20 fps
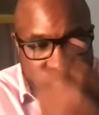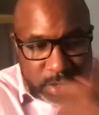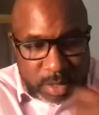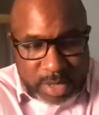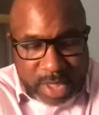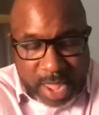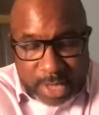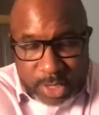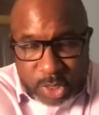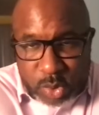
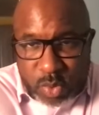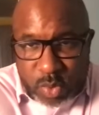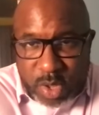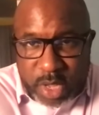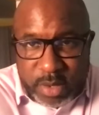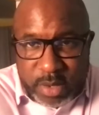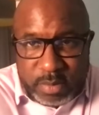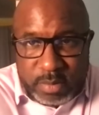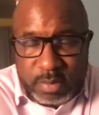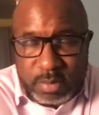that's
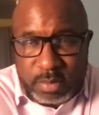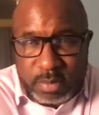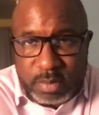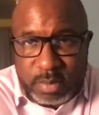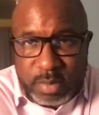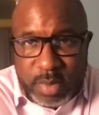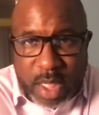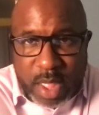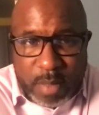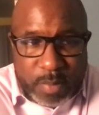what
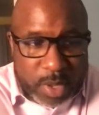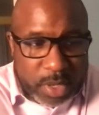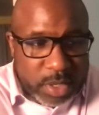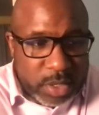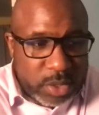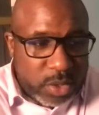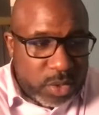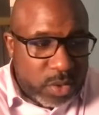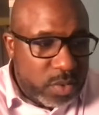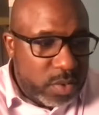I'm going to
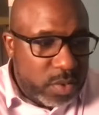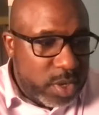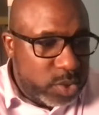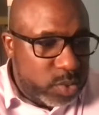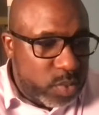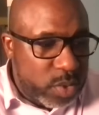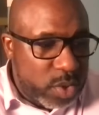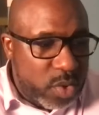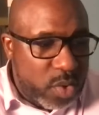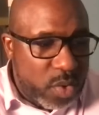do. That's
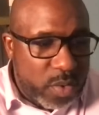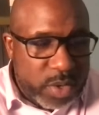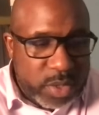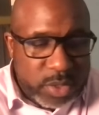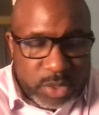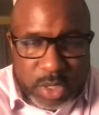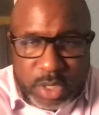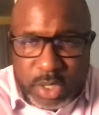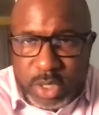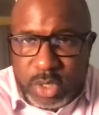what Cori's
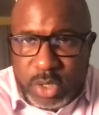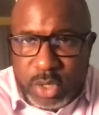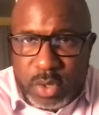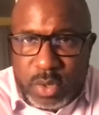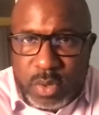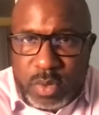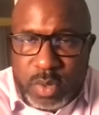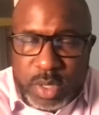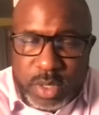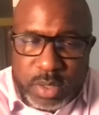going to
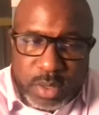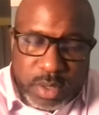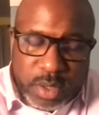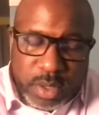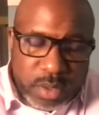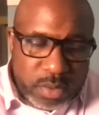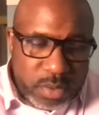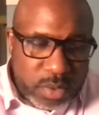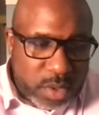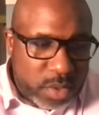do.
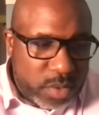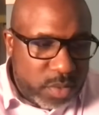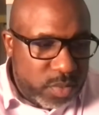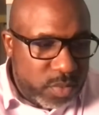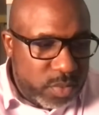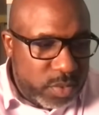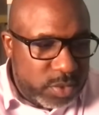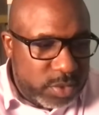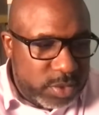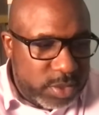And
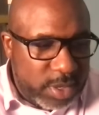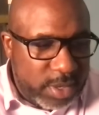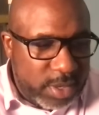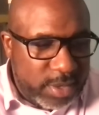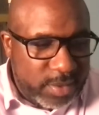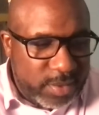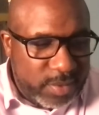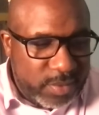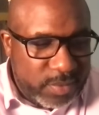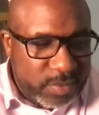we'll
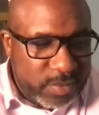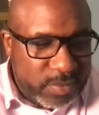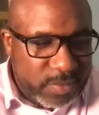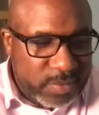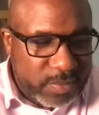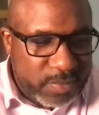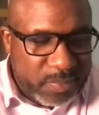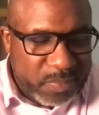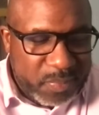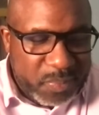see.
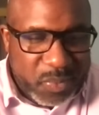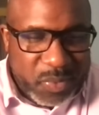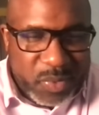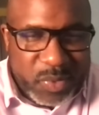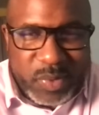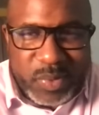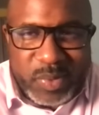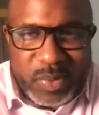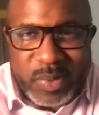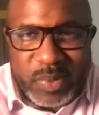
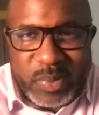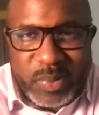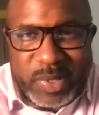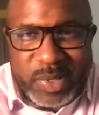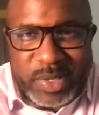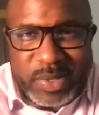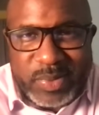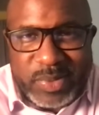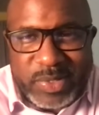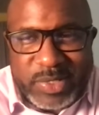
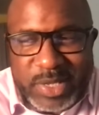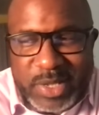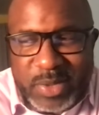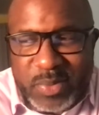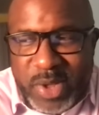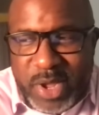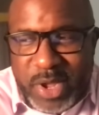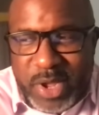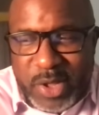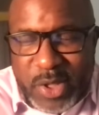We see
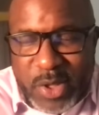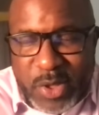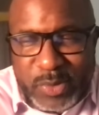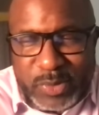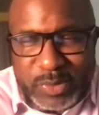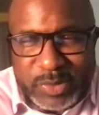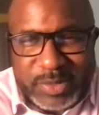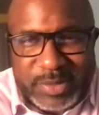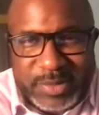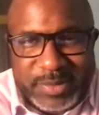where it
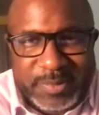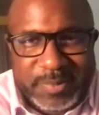goes.